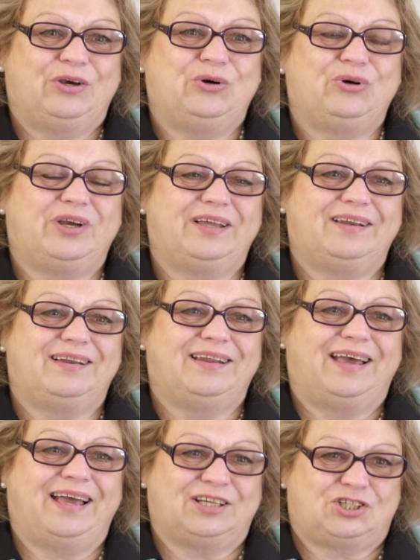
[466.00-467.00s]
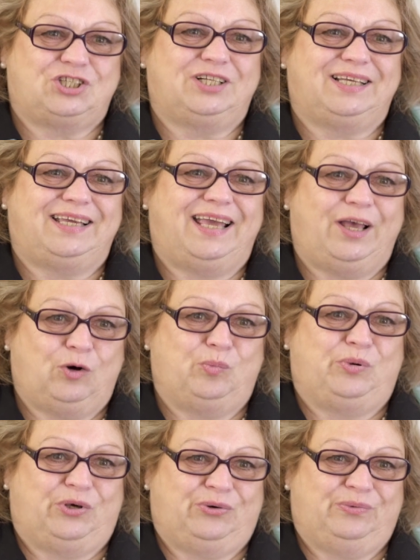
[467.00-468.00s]
who can actually
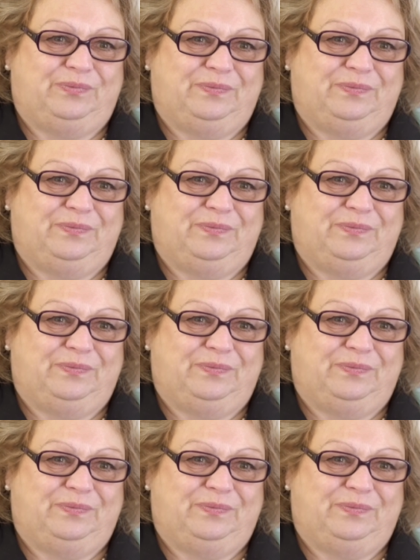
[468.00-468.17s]
help you.